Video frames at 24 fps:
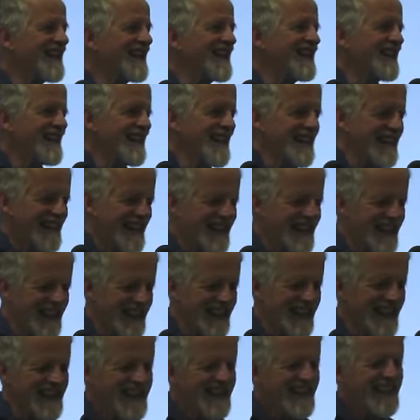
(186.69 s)

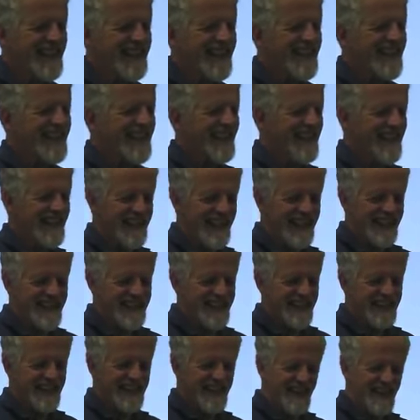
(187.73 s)
And I
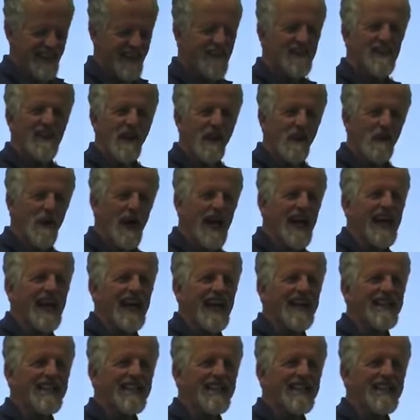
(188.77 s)
said, no way.